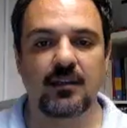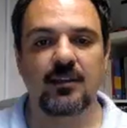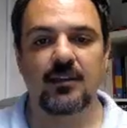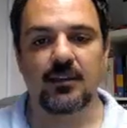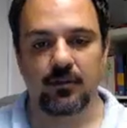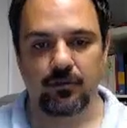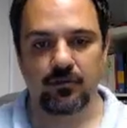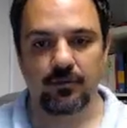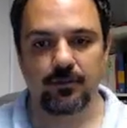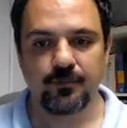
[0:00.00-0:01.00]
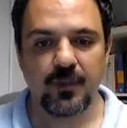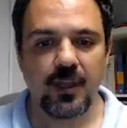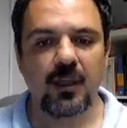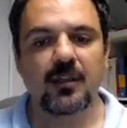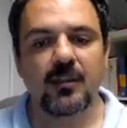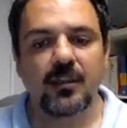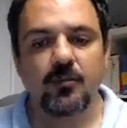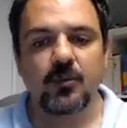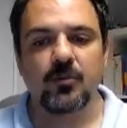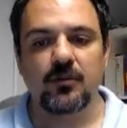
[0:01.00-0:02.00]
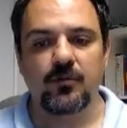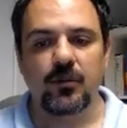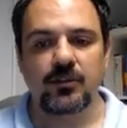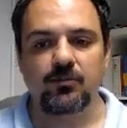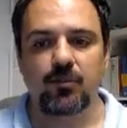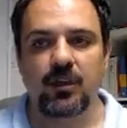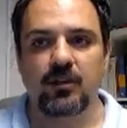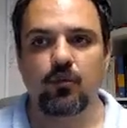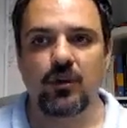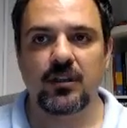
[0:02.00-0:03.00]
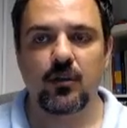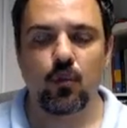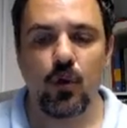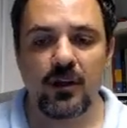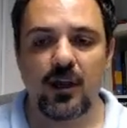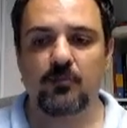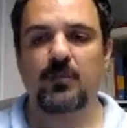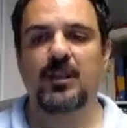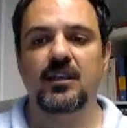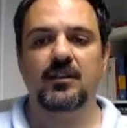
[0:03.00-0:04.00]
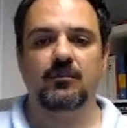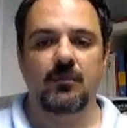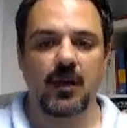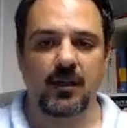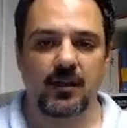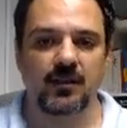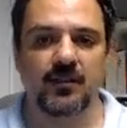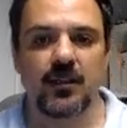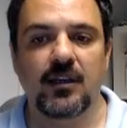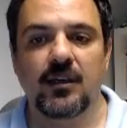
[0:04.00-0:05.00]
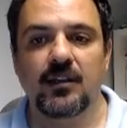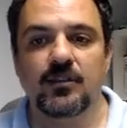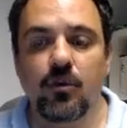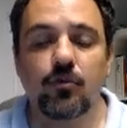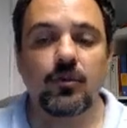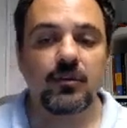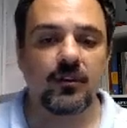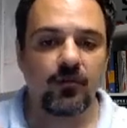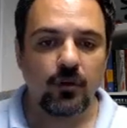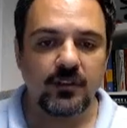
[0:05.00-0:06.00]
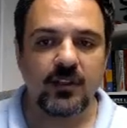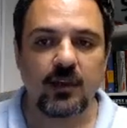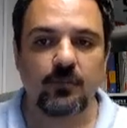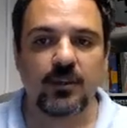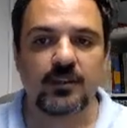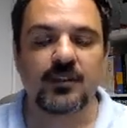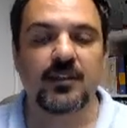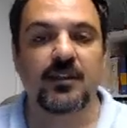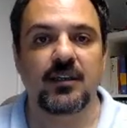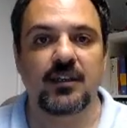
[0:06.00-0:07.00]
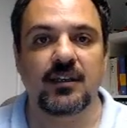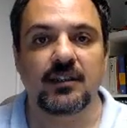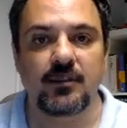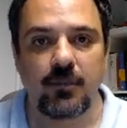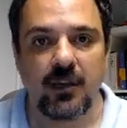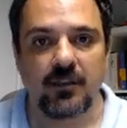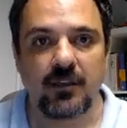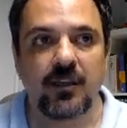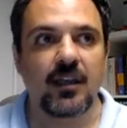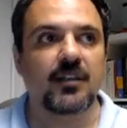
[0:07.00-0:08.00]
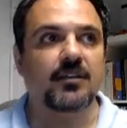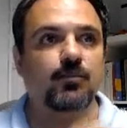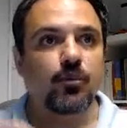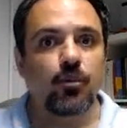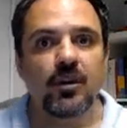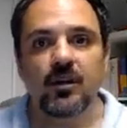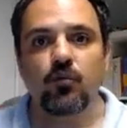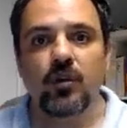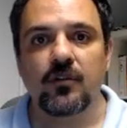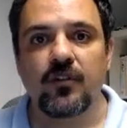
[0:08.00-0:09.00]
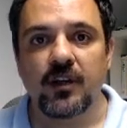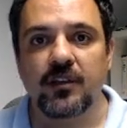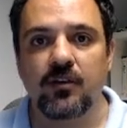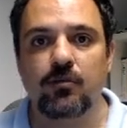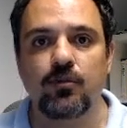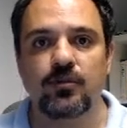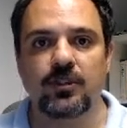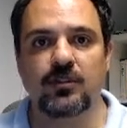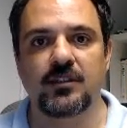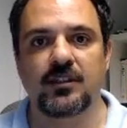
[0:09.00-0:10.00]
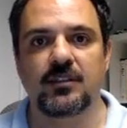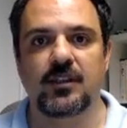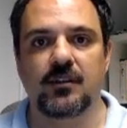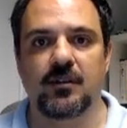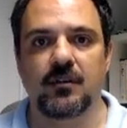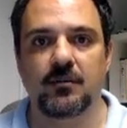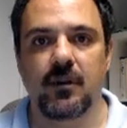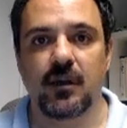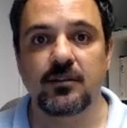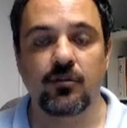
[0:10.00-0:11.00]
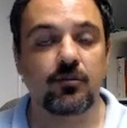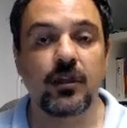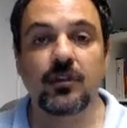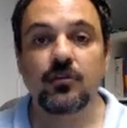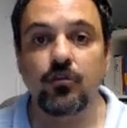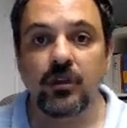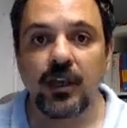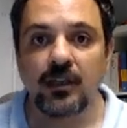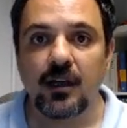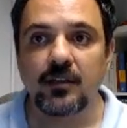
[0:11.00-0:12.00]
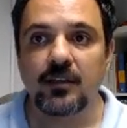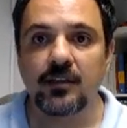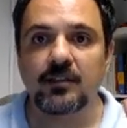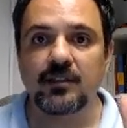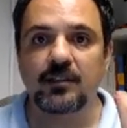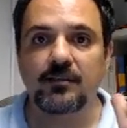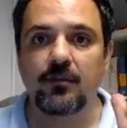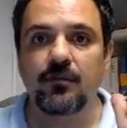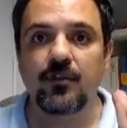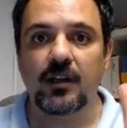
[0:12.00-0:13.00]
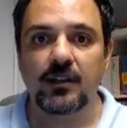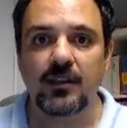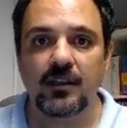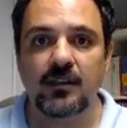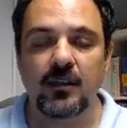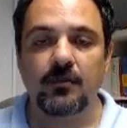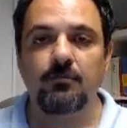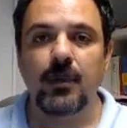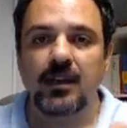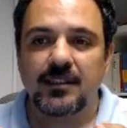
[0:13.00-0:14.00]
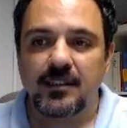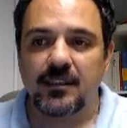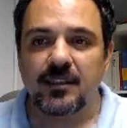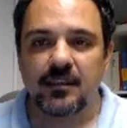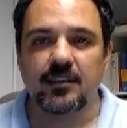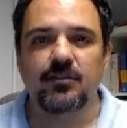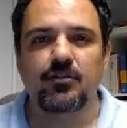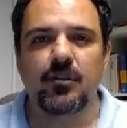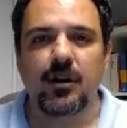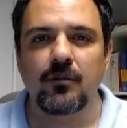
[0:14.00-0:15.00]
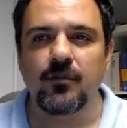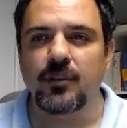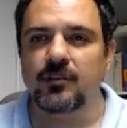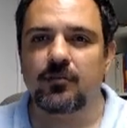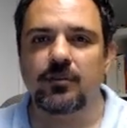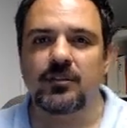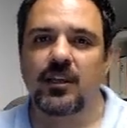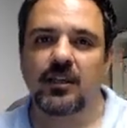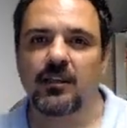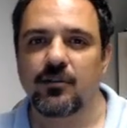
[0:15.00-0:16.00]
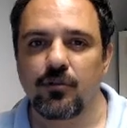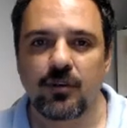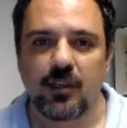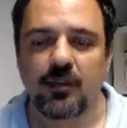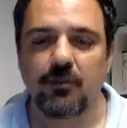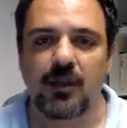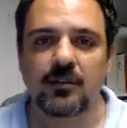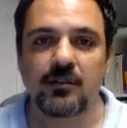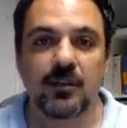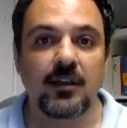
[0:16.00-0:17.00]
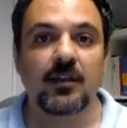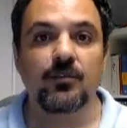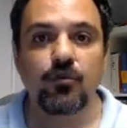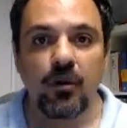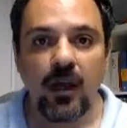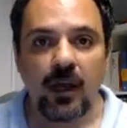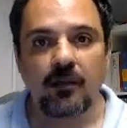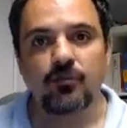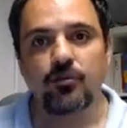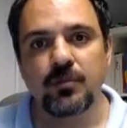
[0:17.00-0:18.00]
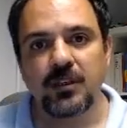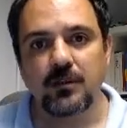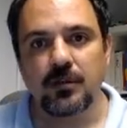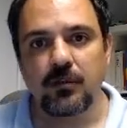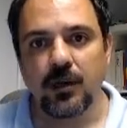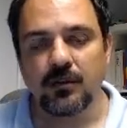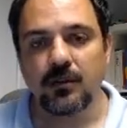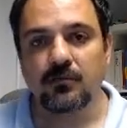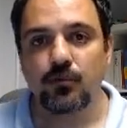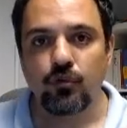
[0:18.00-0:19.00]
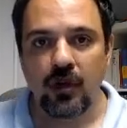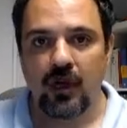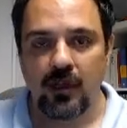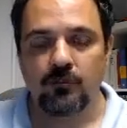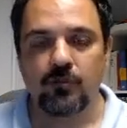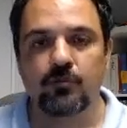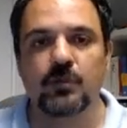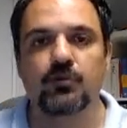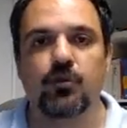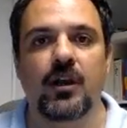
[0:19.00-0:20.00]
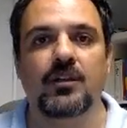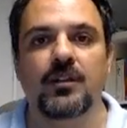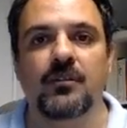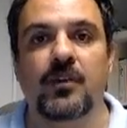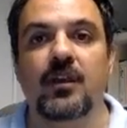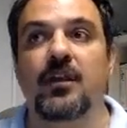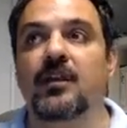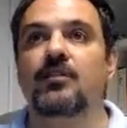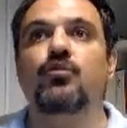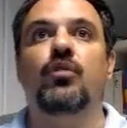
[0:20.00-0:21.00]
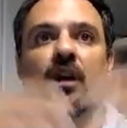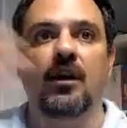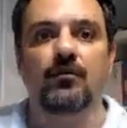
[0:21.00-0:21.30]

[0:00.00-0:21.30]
include. And let me briefly explain what I mean by this. So the first step is inspect, exploring what funding opportunities there are, right? So you cannot access to funding by sitting in your office or checking your emails. You have to be interactive, you have to be proactive, and you have